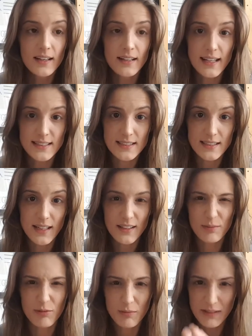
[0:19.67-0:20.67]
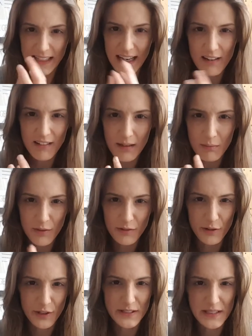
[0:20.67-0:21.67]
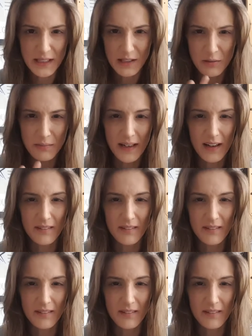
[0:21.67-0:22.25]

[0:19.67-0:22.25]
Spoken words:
Yesterday, you probably hear it in my voice a little bit.